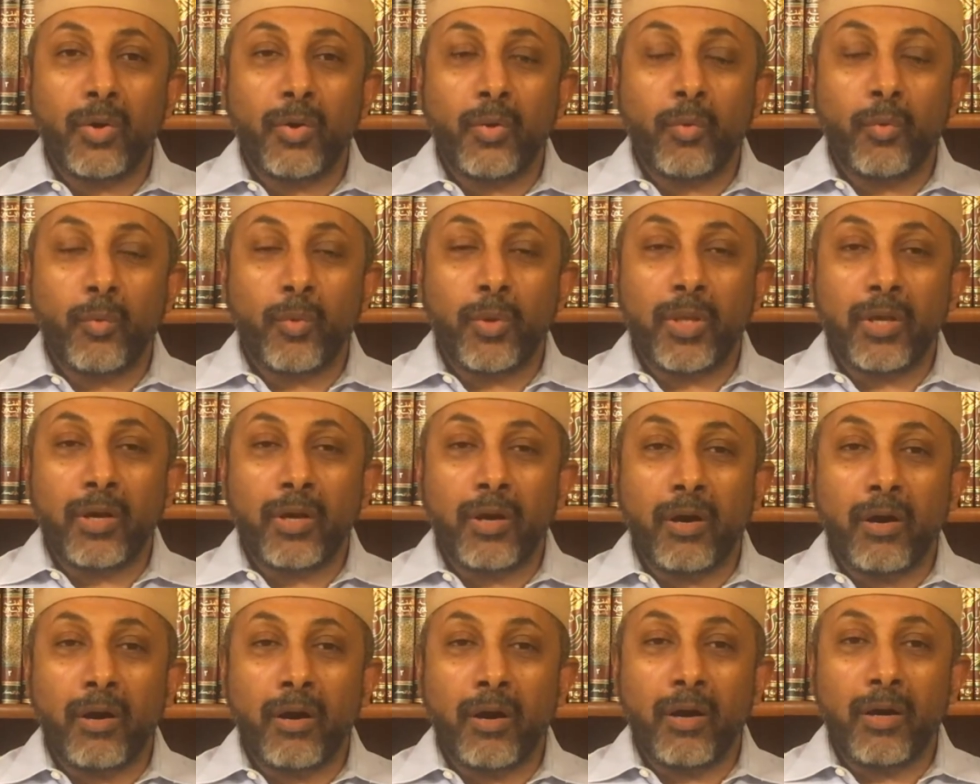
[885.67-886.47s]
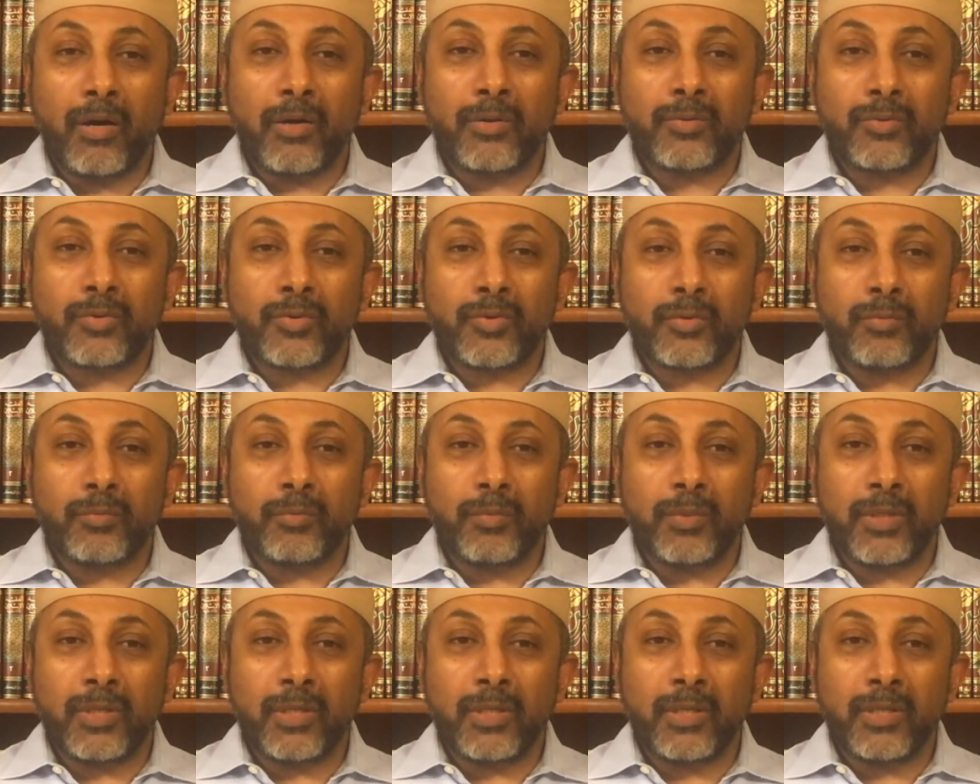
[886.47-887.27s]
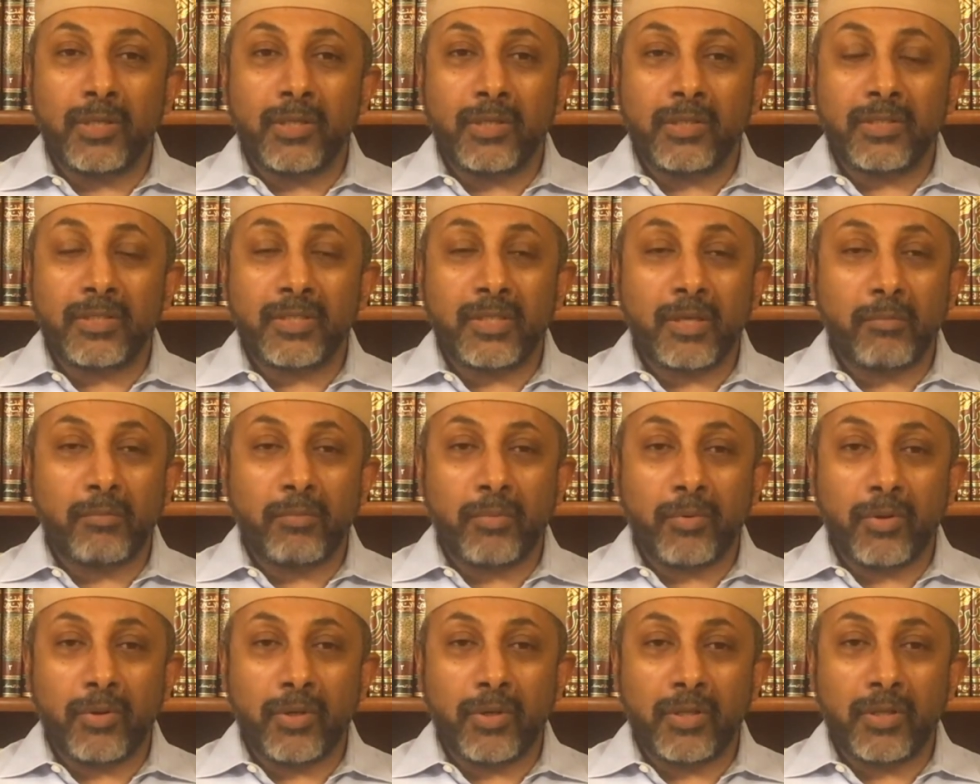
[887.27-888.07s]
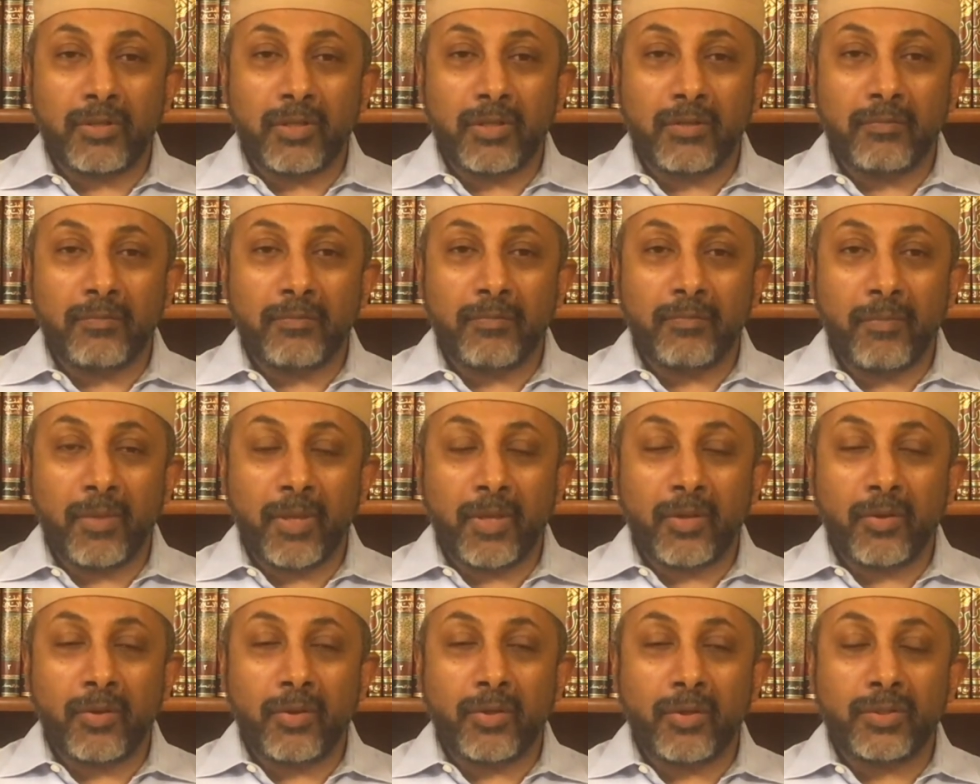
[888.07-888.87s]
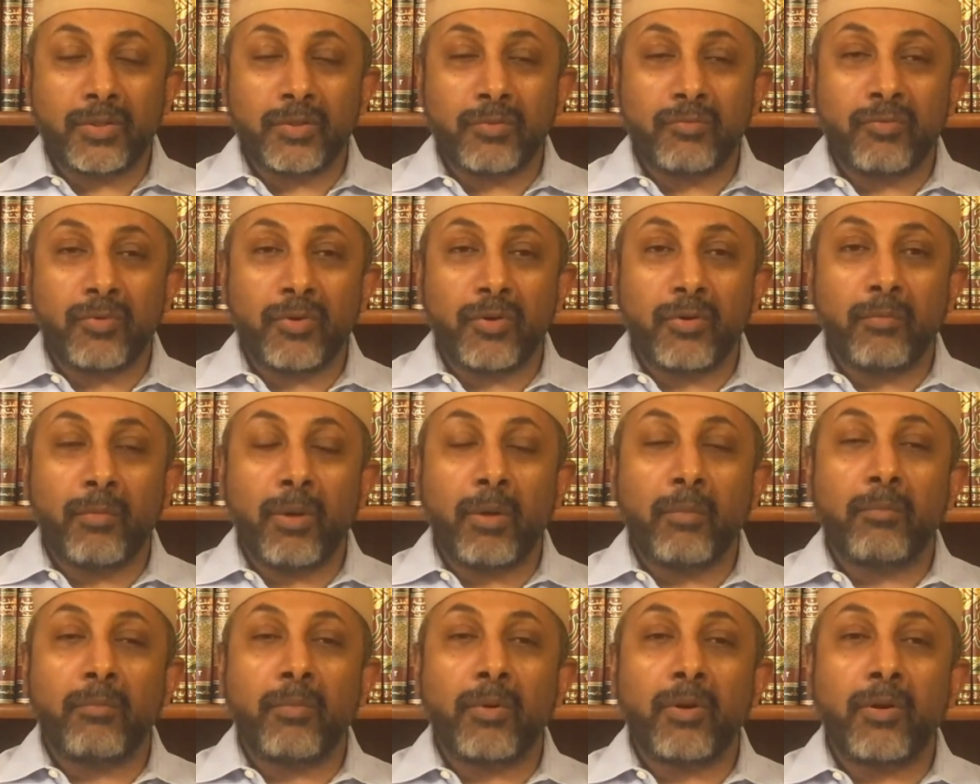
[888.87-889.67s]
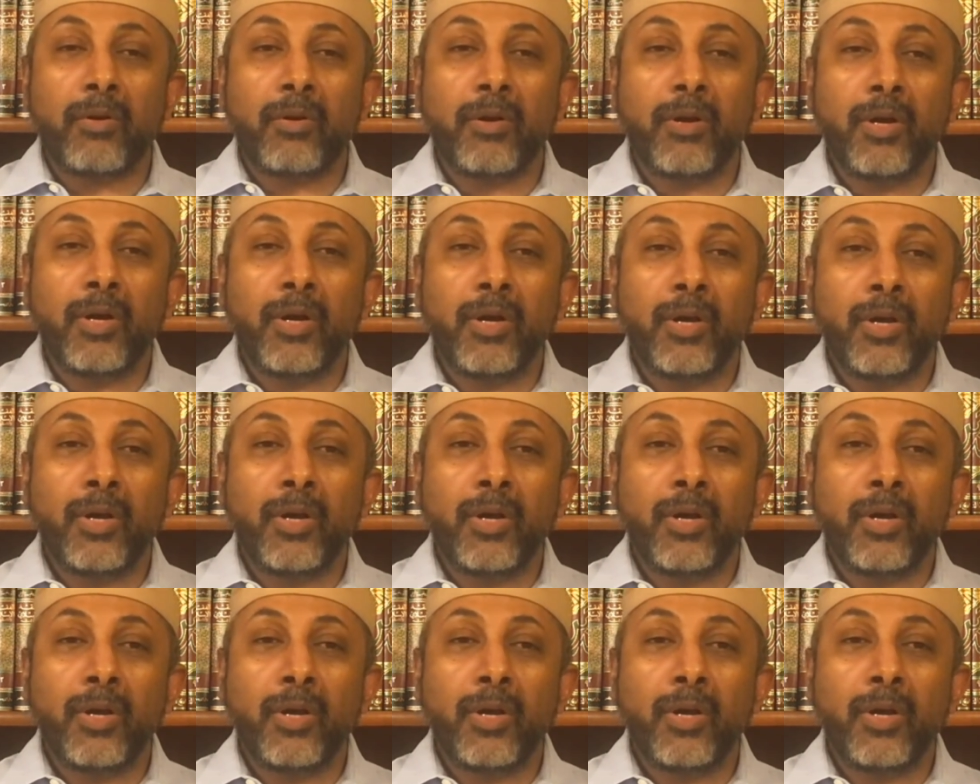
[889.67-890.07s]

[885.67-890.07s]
we are to be separated, because if you remember,